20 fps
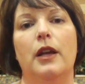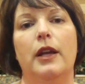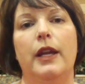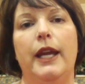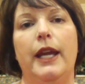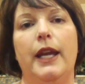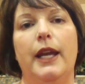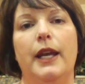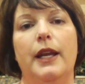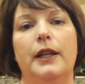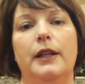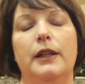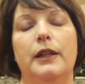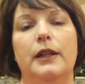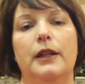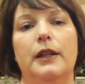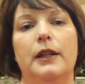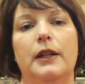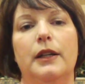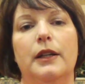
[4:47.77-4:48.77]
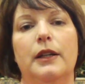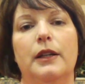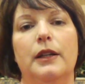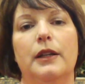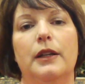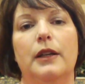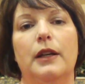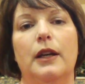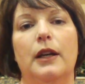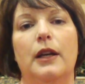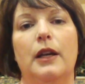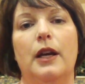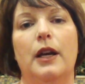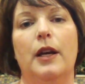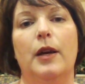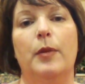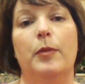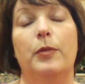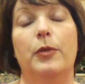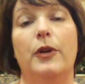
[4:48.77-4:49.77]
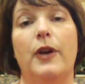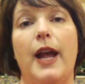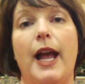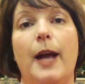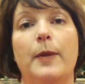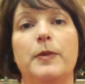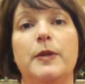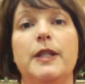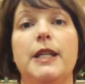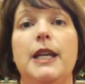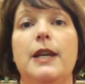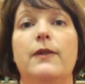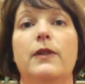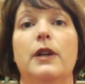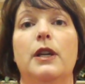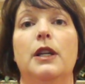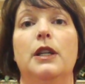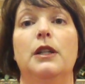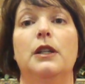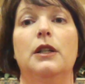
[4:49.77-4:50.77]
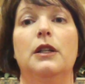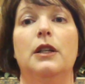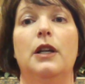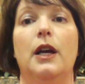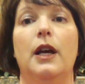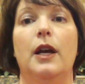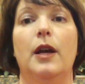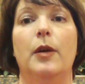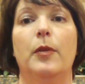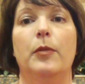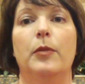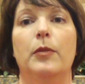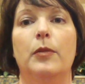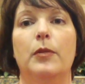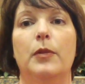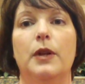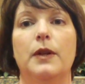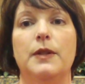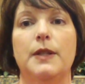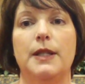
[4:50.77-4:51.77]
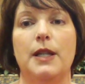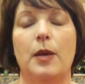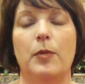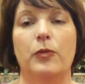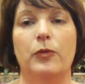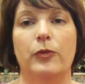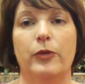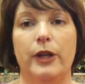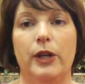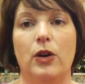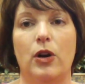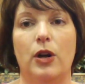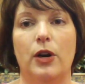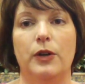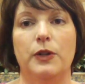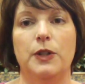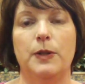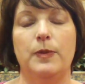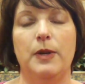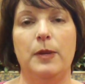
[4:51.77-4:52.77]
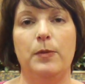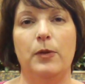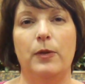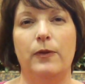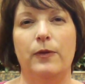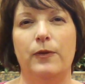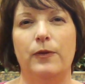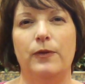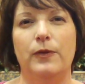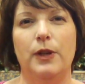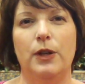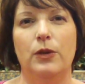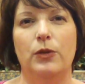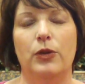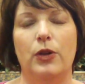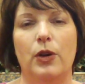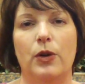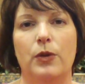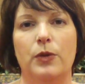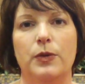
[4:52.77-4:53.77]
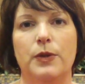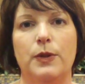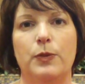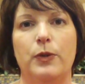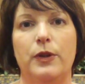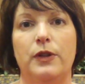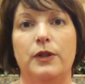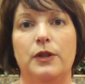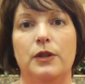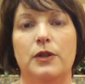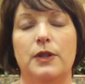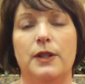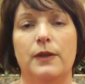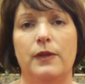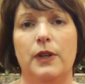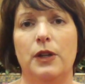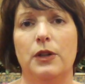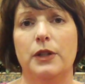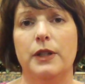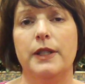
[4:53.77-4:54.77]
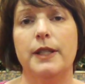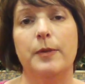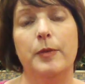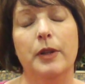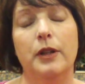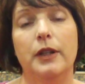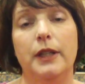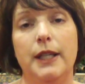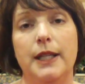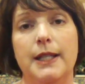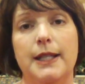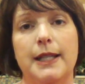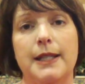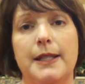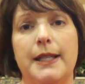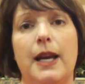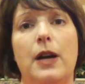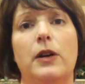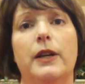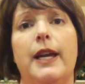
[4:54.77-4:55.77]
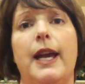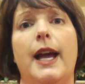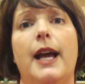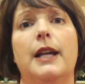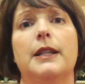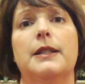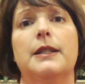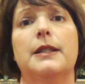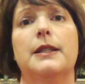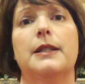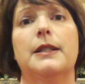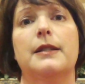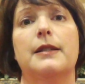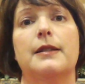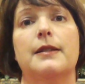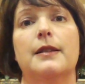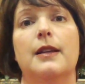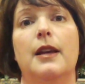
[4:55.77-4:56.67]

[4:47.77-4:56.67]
And perhaps even in some regards, people view those with severe disabilities as outcasts.